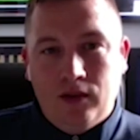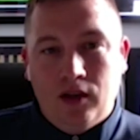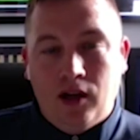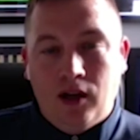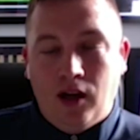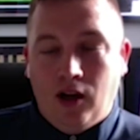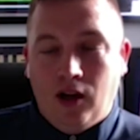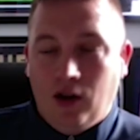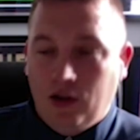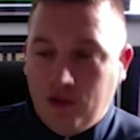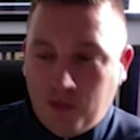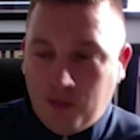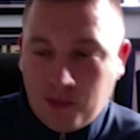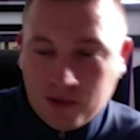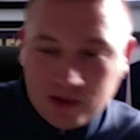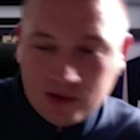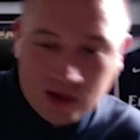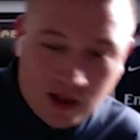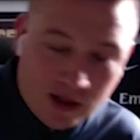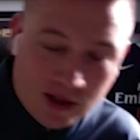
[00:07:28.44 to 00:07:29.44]

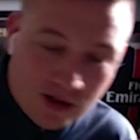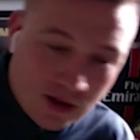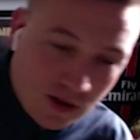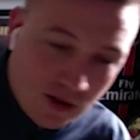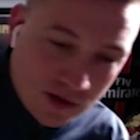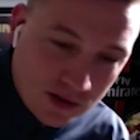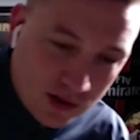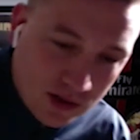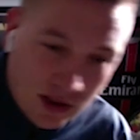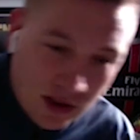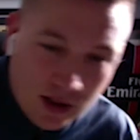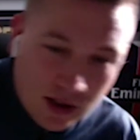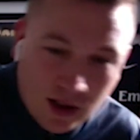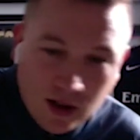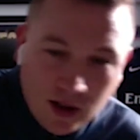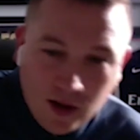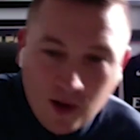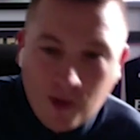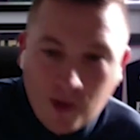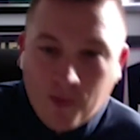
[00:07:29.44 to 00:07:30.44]
100%. Obviously,
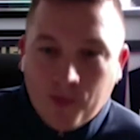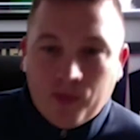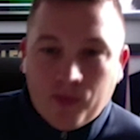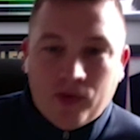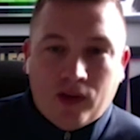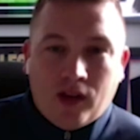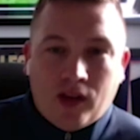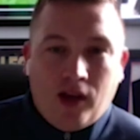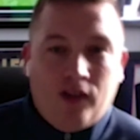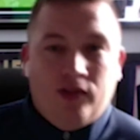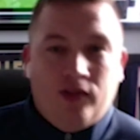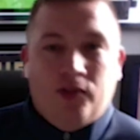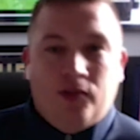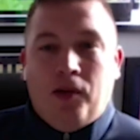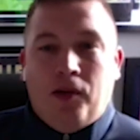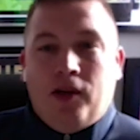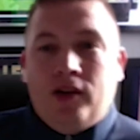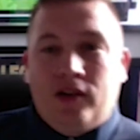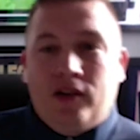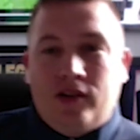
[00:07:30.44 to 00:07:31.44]
I've
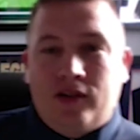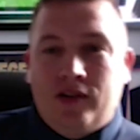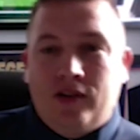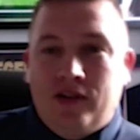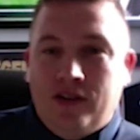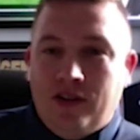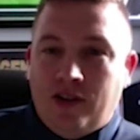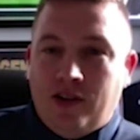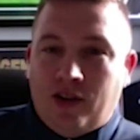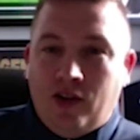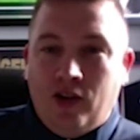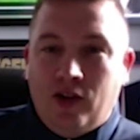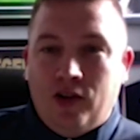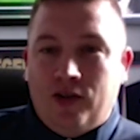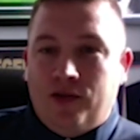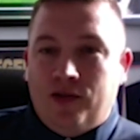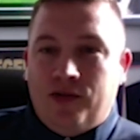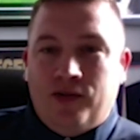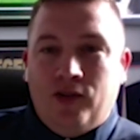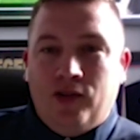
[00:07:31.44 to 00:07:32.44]
spent a
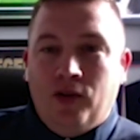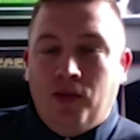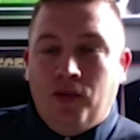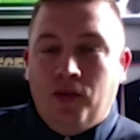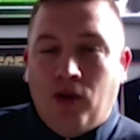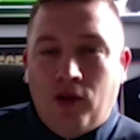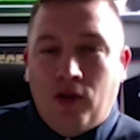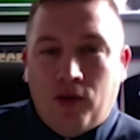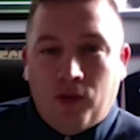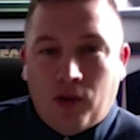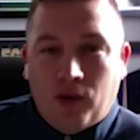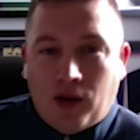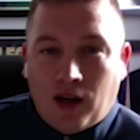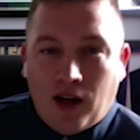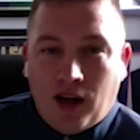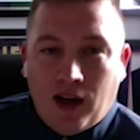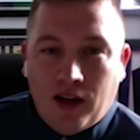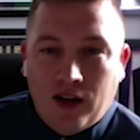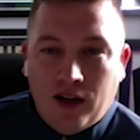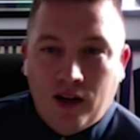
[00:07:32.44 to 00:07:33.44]
good few months with
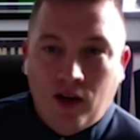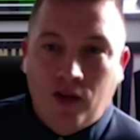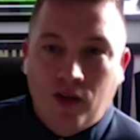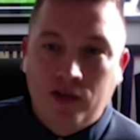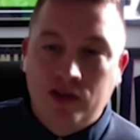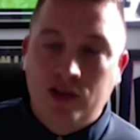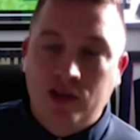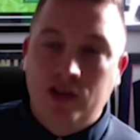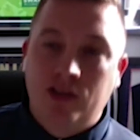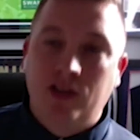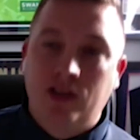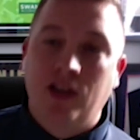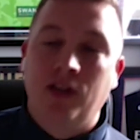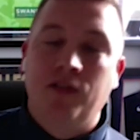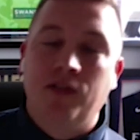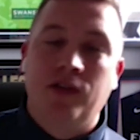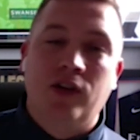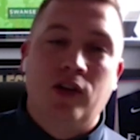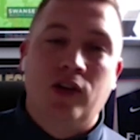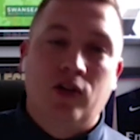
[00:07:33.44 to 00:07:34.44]
Glen. Obviously,
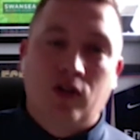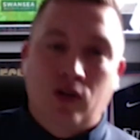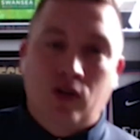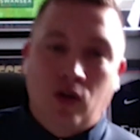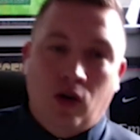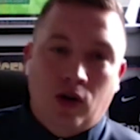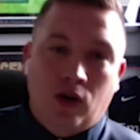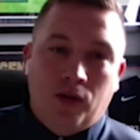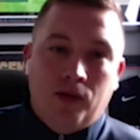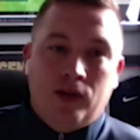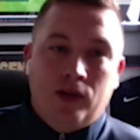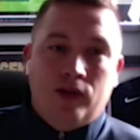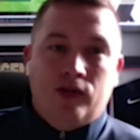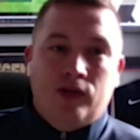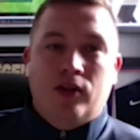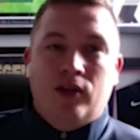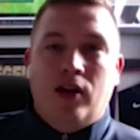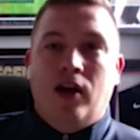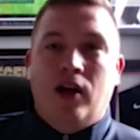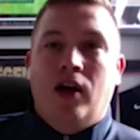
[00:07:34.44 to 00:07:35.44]
TV
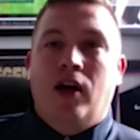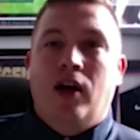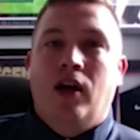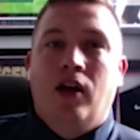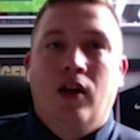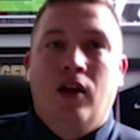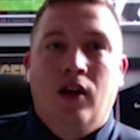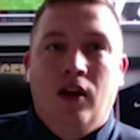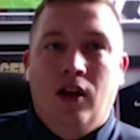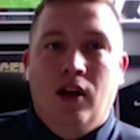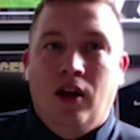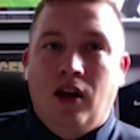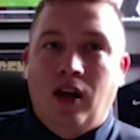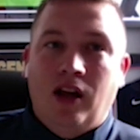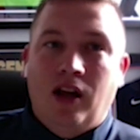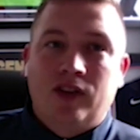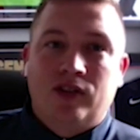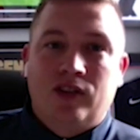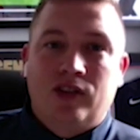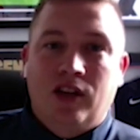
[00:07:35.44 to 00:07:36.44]
tournaments
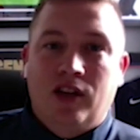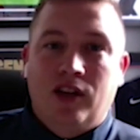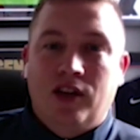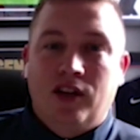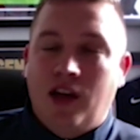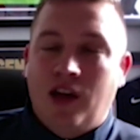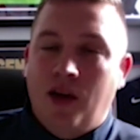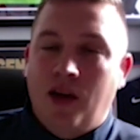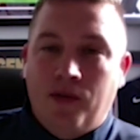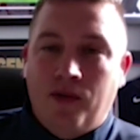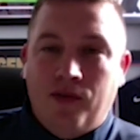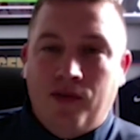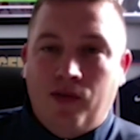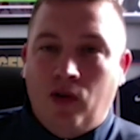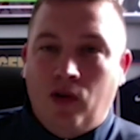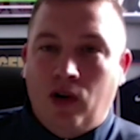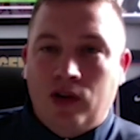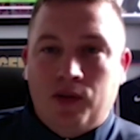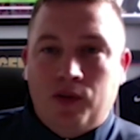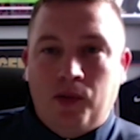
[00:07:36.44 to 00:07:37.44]
last year and the year
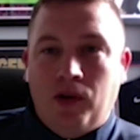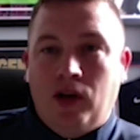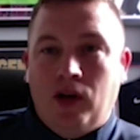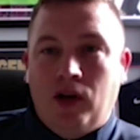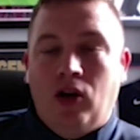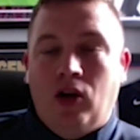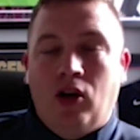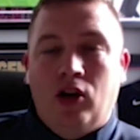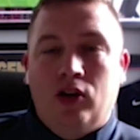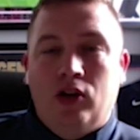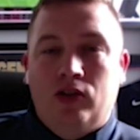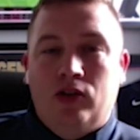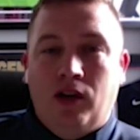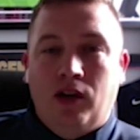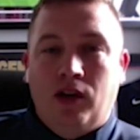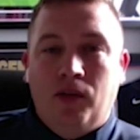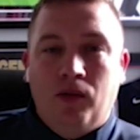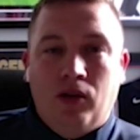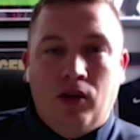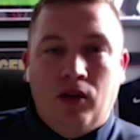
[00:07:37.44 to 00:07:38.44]
before, I spent a lot of
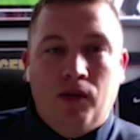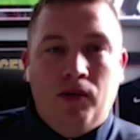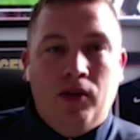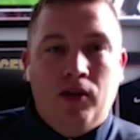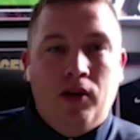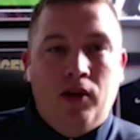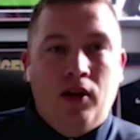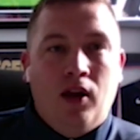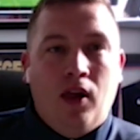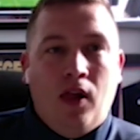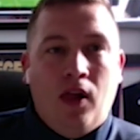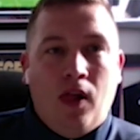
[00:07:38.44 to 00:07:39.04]
time with him, and